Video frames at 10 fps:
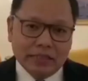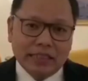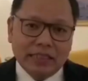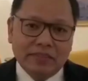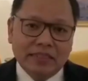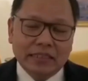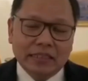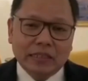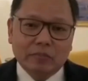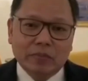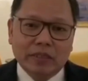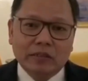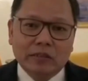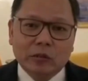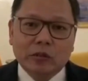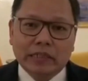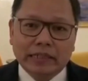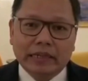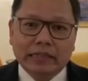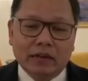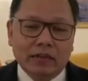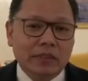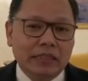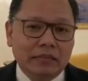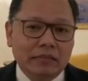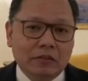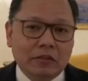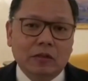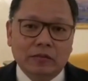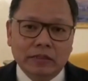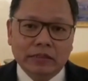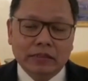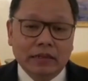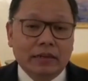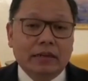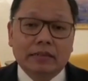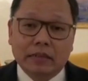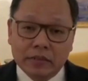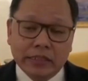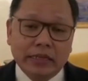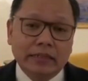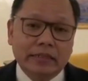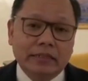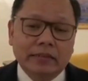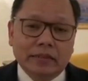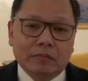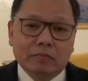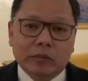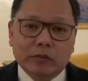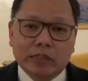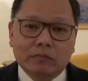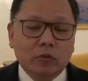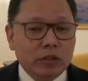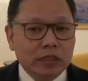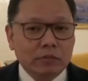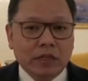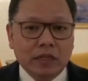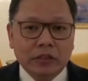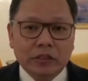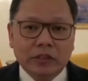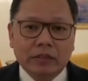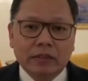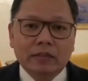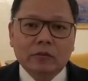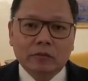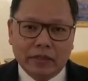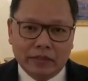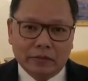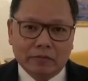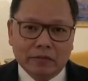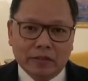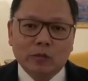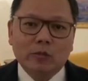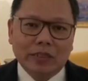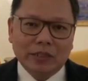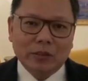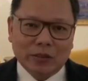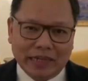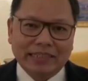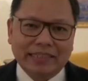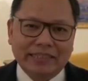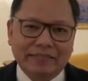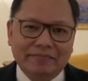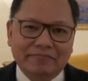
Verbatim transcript: This event is meant to create harmony, tolerance, and understanding between Muslim culture together with the Swedish society.